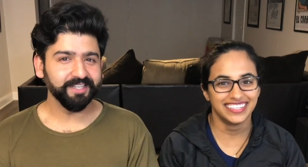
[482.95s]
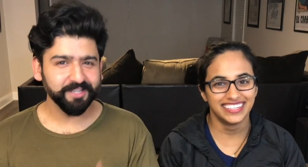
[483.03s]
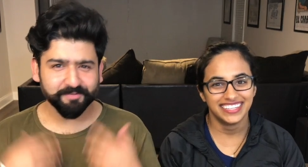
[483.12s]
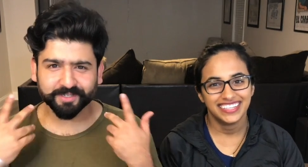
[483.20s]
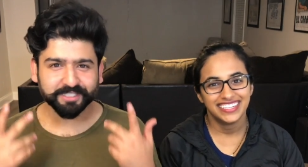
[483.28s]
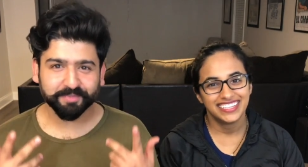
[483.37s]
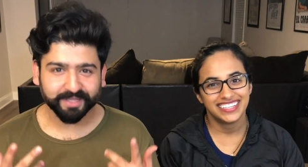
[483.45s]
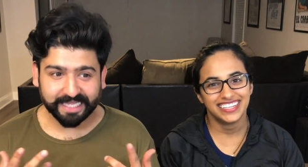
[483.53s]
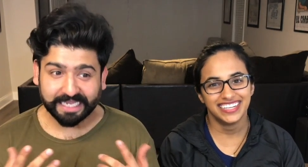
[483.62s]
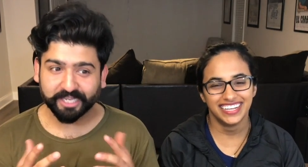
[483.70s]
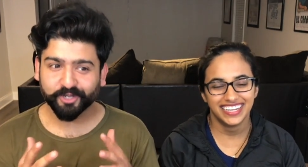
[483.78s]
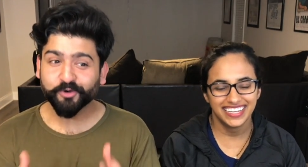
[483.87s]
Speaker 1: she must be
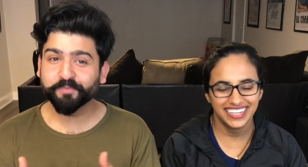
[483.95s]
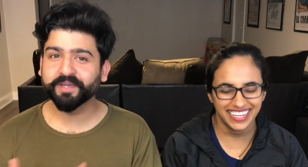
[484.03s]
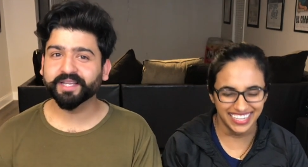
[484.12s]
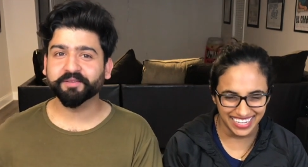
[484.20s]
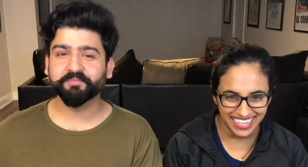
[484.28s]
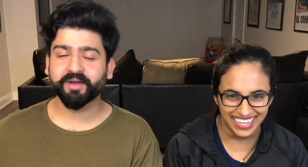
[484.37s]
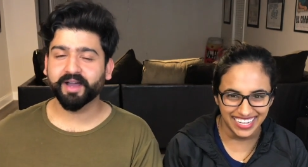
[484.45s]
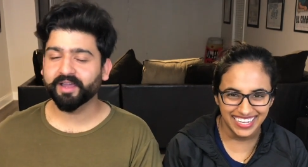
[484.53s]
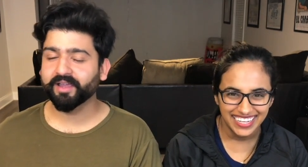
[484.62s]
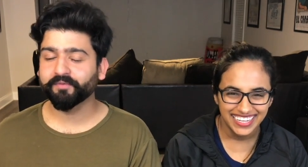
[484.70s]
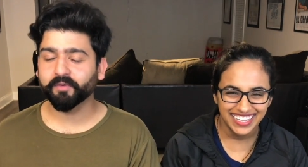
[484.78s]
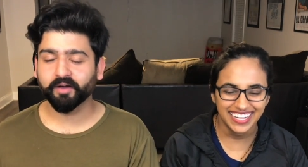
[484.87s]
thinking, "You beat up
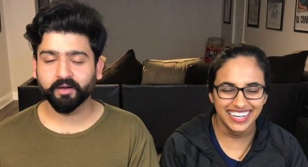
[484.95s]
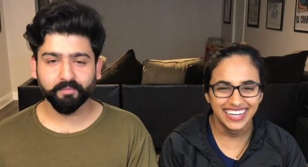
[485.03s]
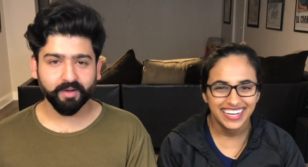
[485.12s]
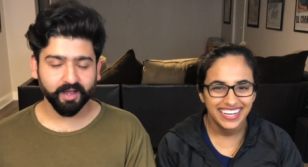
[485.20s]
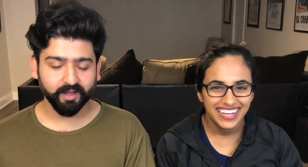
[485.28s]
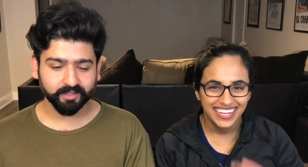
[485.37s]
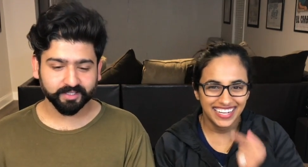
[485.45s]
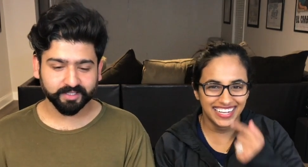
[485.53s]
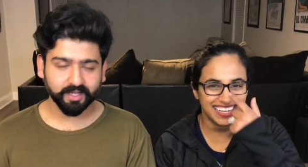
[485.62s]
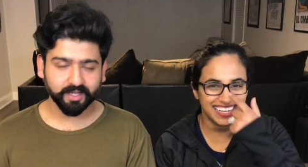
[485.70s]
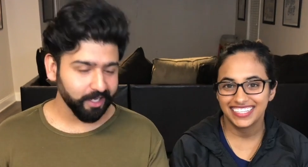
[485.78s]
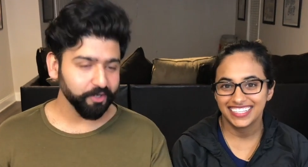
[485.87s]
my uh, my
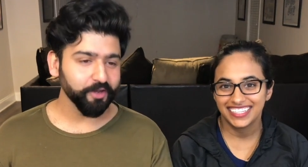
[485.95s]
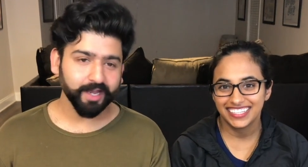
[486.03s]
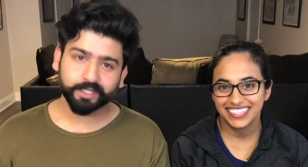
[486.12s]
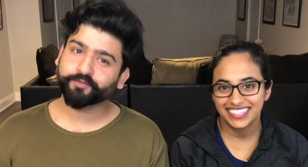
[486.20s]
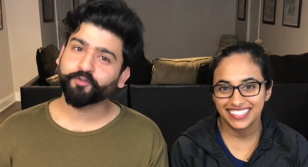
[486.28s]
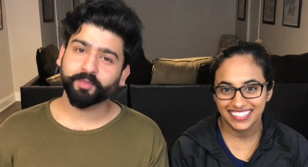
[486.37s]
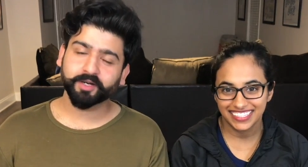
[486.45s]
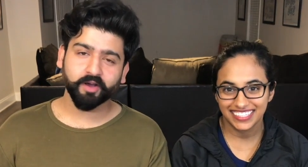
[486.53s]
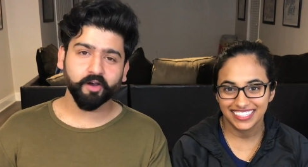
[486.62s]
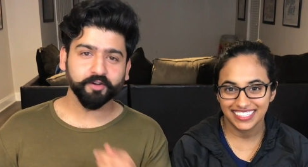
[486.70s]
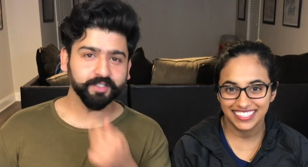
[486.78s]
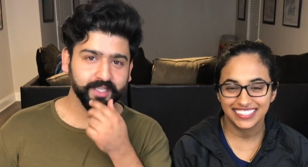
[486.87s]
son. Now you ask for my
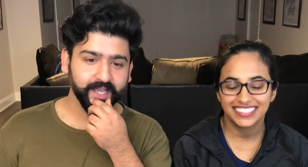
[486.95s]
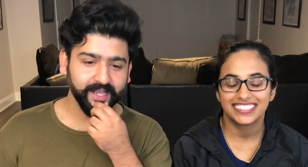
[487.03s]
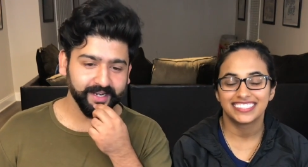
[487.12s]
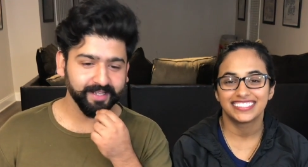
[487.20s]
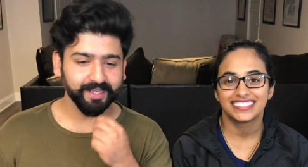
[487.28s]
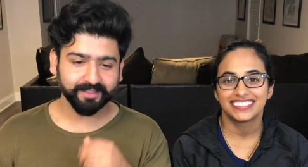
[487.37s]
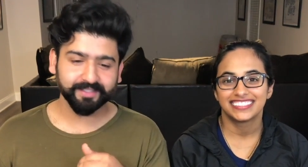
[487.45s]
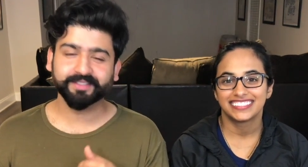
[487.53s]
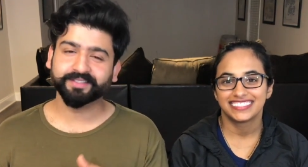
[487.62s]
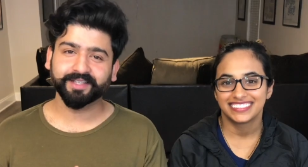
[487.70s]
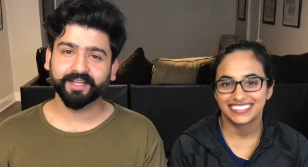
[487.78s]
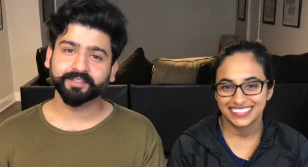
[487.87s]
daughter's hand. Like this
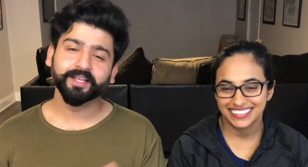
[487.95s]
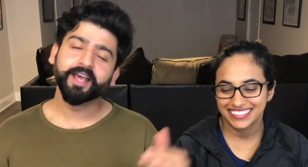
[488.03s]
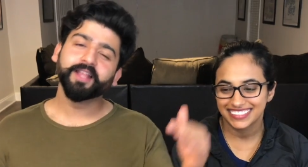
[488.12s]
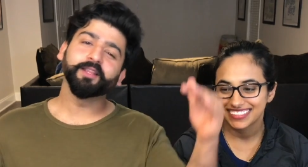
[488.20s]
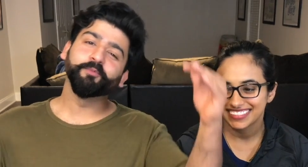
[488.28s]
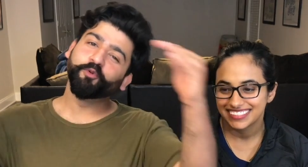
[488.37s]
is nice." The